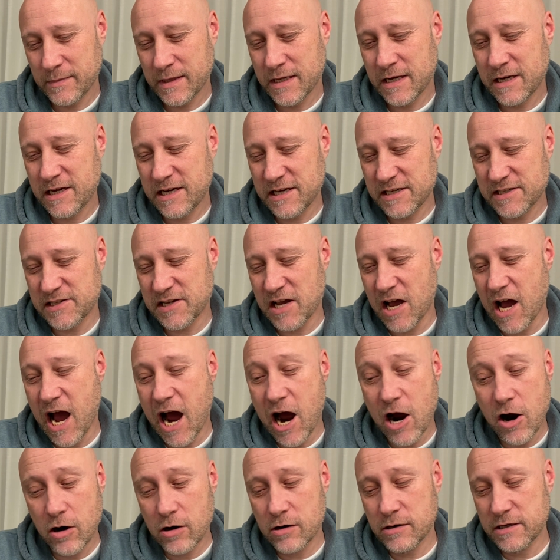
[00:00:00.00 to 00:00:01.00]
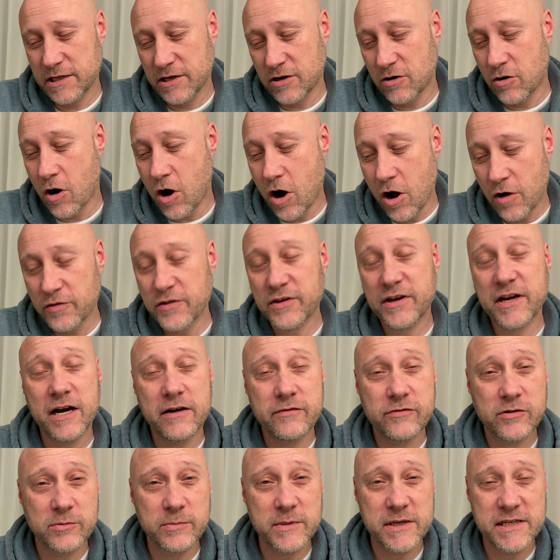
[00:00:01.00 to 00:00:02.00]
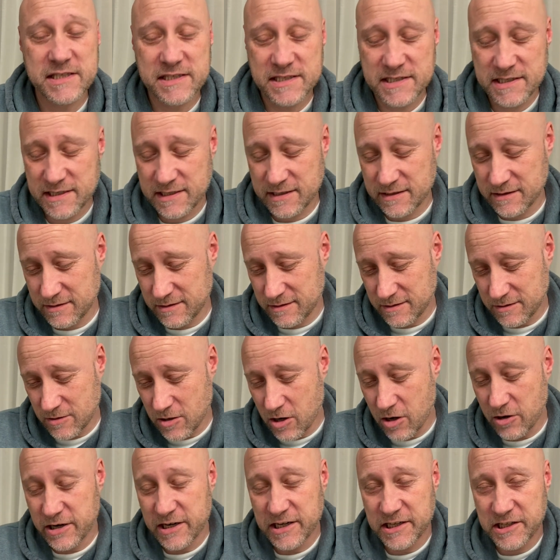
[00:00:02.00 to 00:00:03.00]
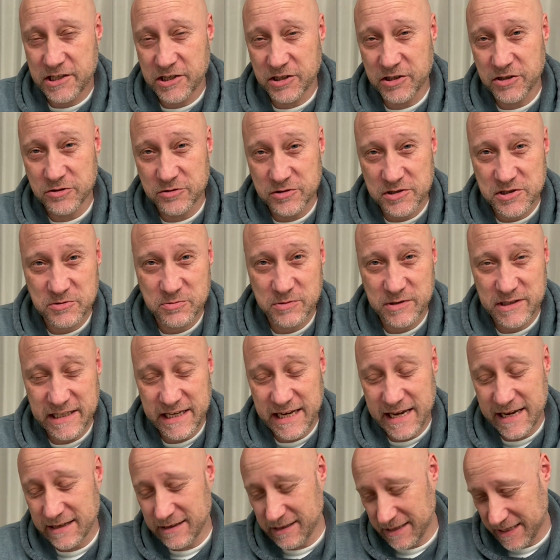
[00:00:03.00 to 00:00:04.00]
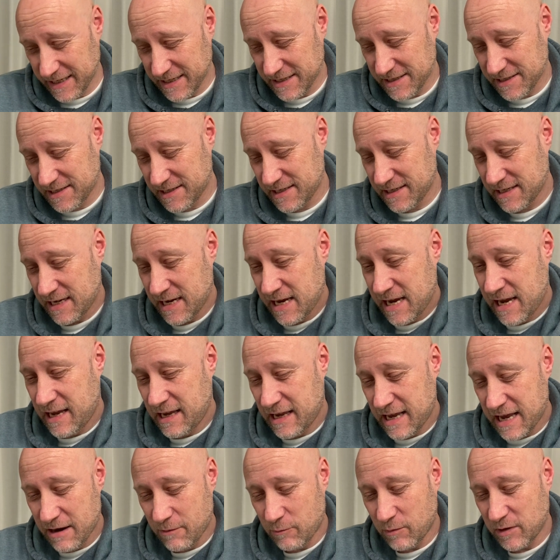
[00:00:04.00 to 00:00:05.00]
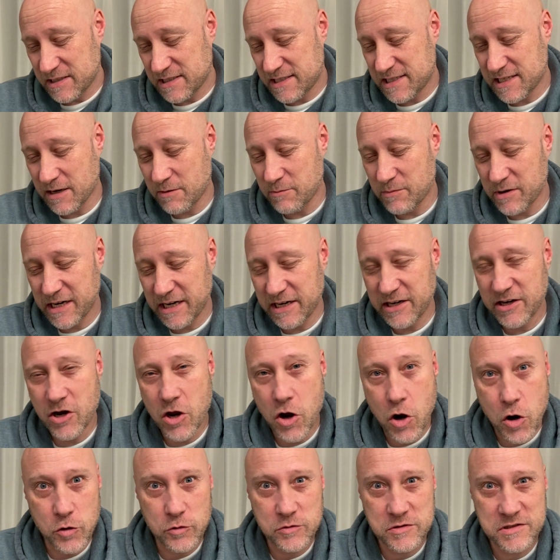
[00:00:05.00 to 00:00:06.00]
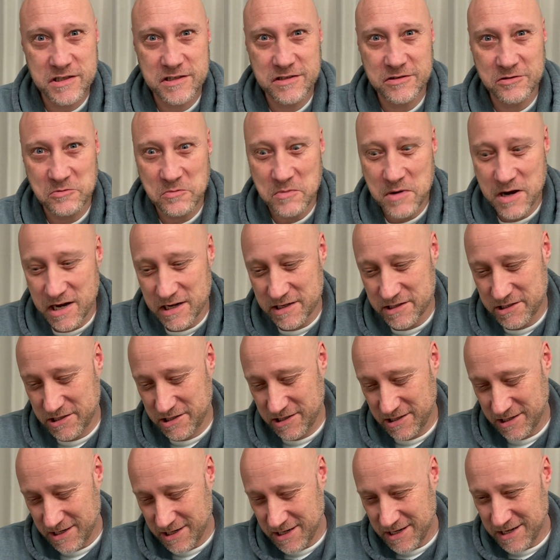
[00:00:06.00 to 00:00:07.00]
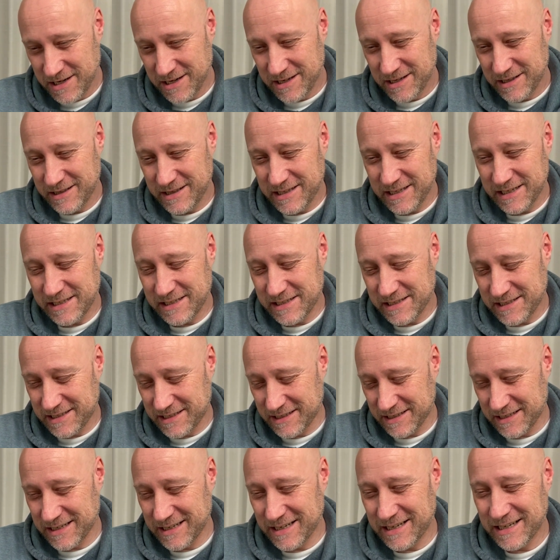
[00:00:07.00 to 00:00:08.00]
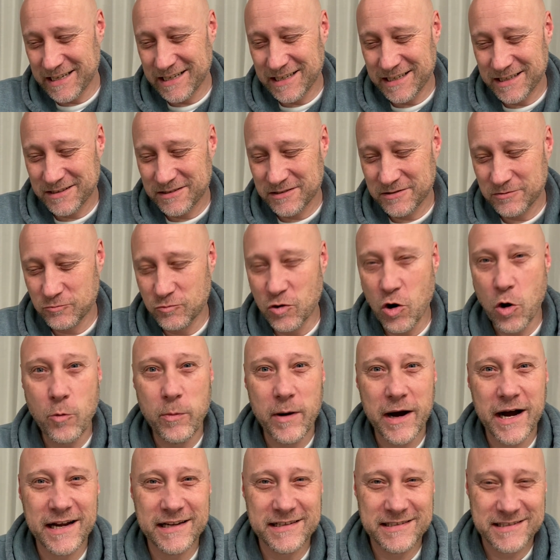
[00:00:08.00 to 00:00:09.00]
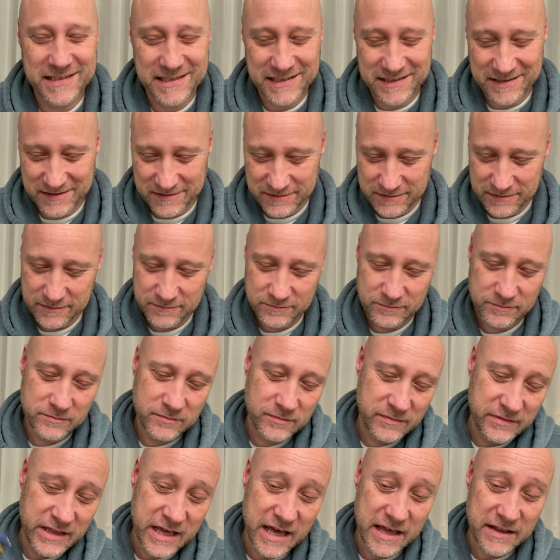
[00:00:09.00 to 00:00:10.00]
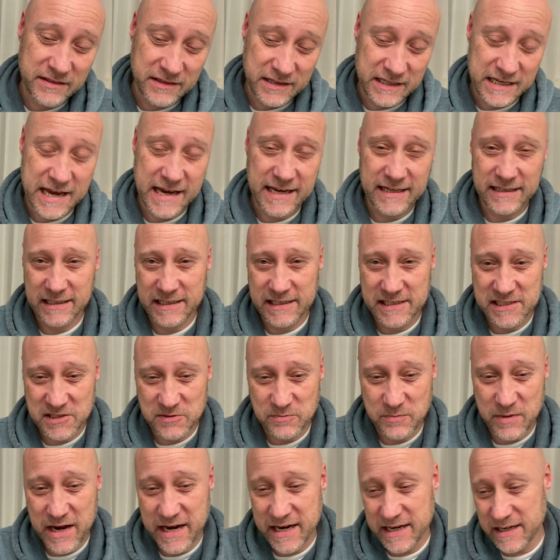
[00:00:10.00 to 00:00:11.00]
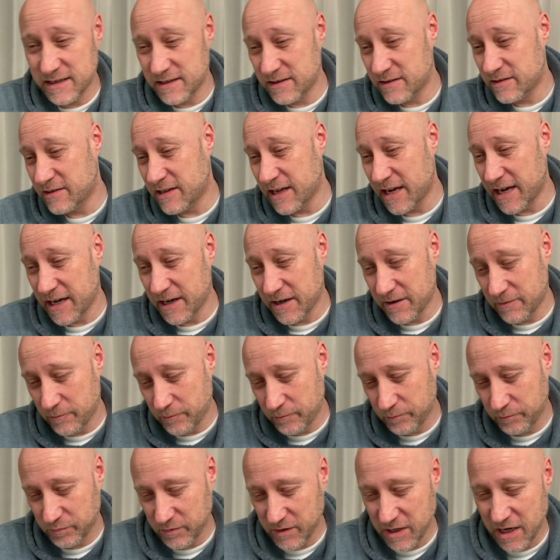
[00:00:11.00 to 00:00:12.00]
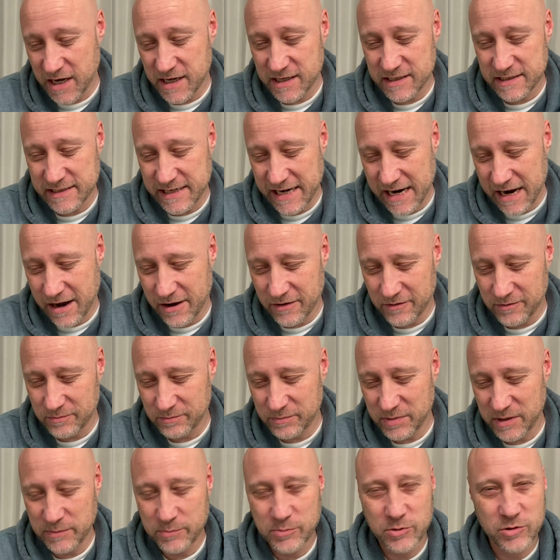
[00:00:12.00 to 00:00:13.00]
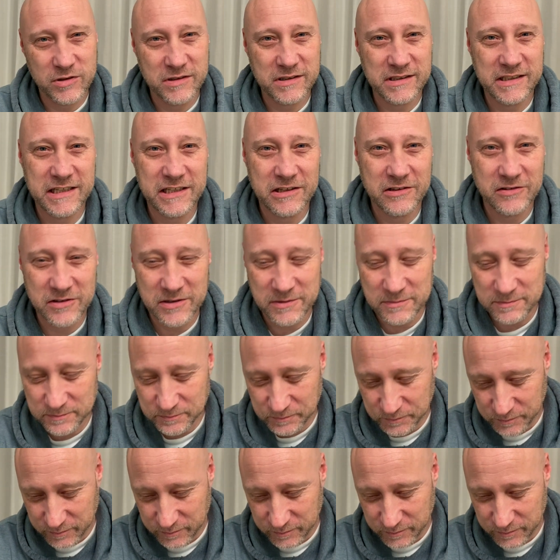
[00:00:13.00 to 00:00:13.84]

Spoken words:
Because, all the governments are in cahoots with the aliens. And when somebody knows too much, these robots that the aliens made, they hunt down people and kill them.